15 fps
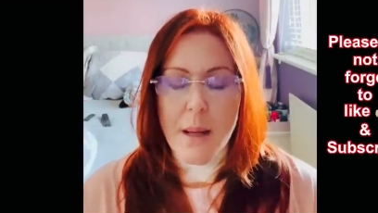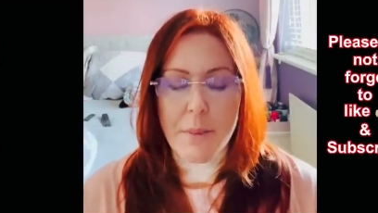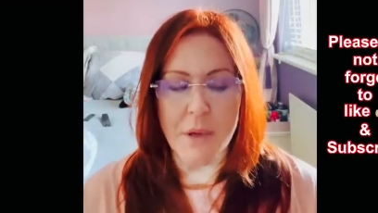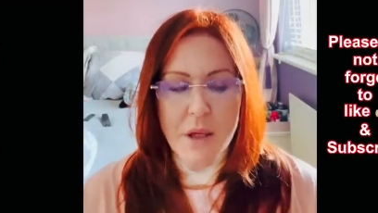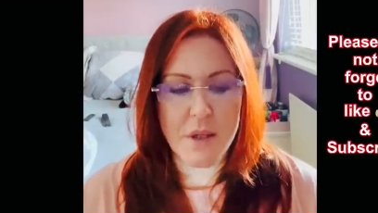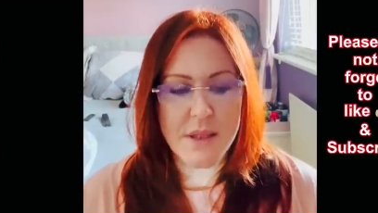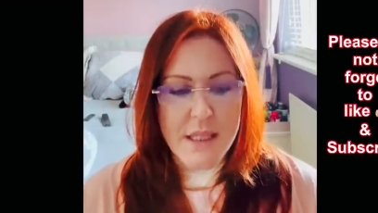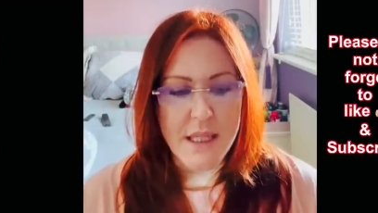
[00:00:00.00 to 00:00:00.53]

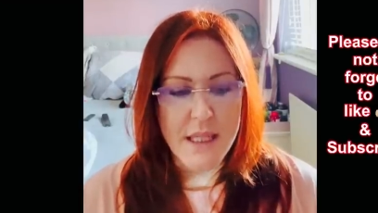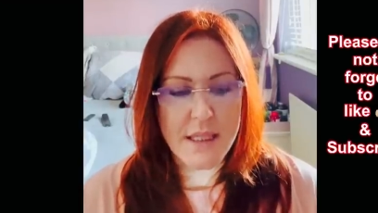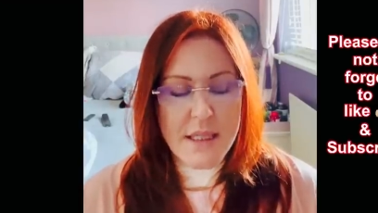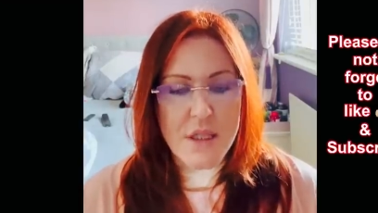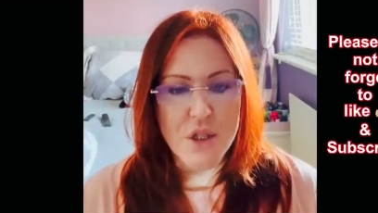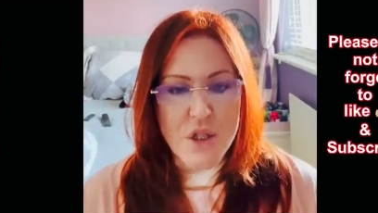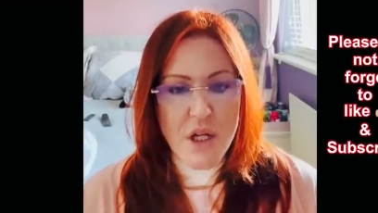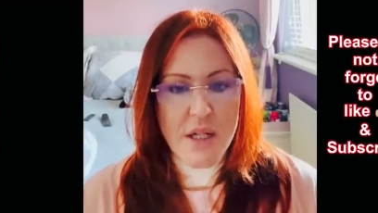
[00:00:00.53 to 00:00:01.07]
because it
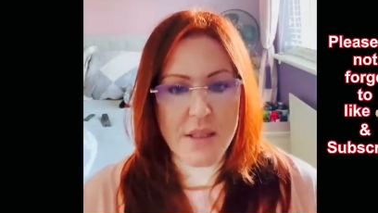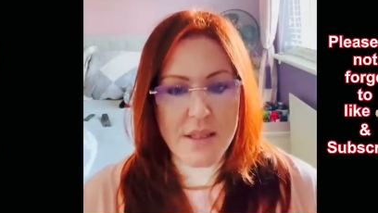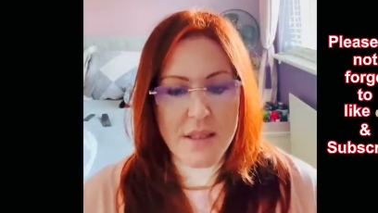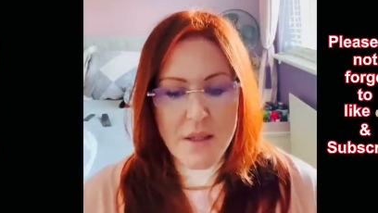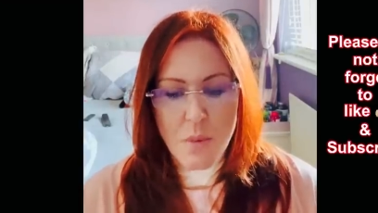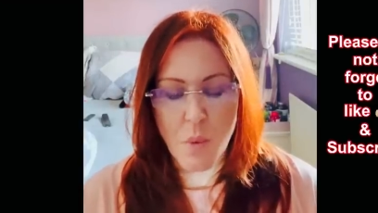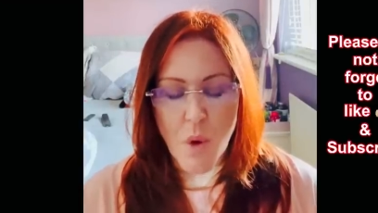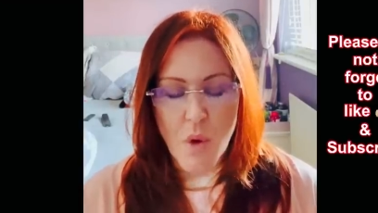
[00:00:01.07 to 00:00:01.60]
isn't
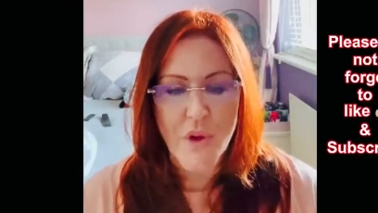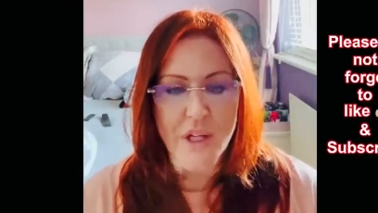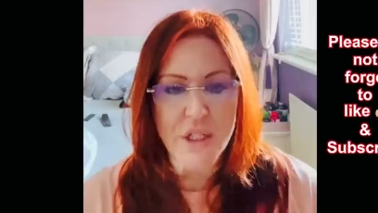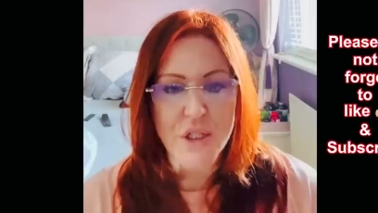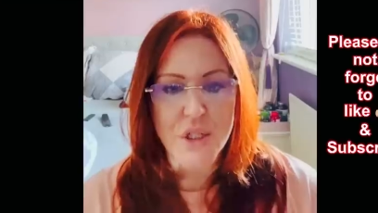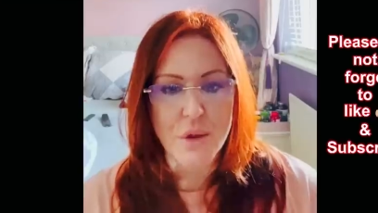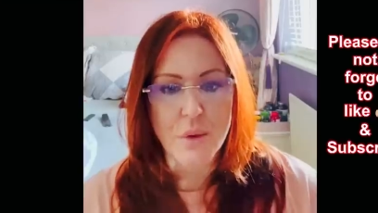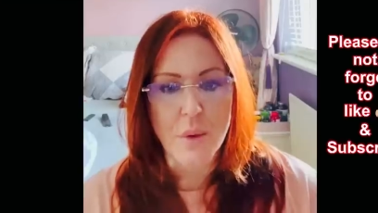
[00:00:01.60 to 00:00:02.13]
just what they
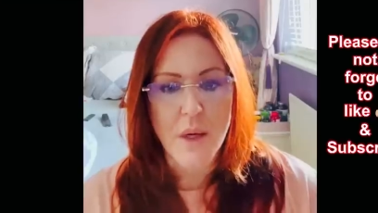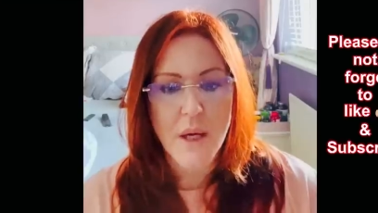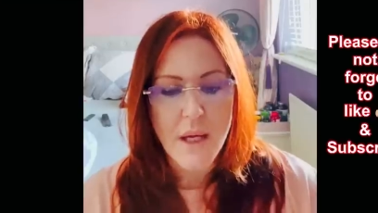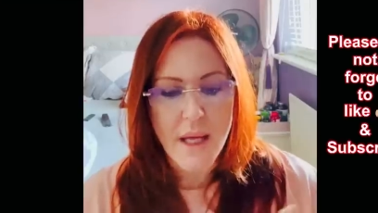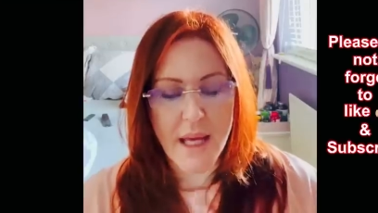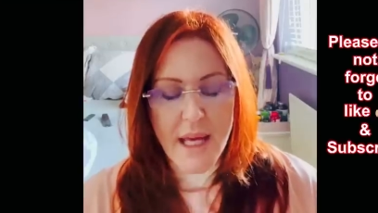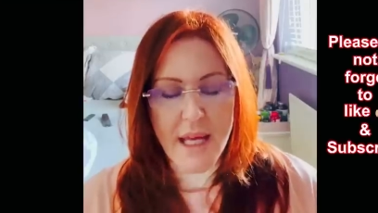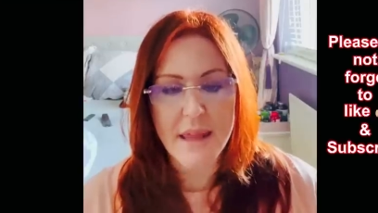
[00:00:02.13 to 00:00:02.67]
do
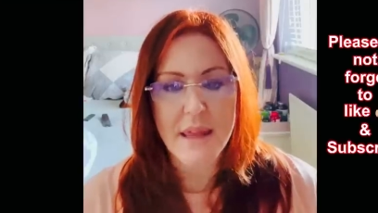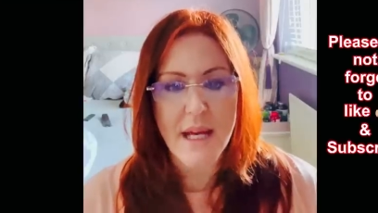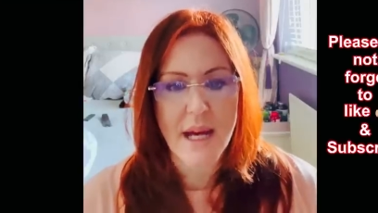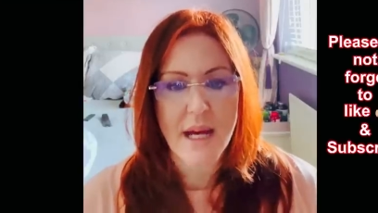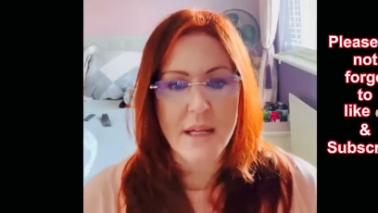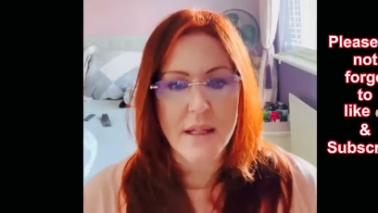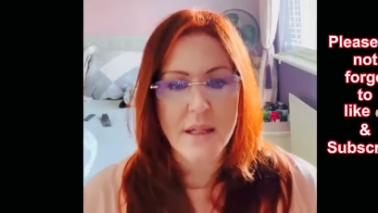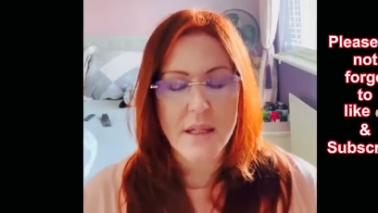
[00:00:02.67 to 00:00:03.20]
in that,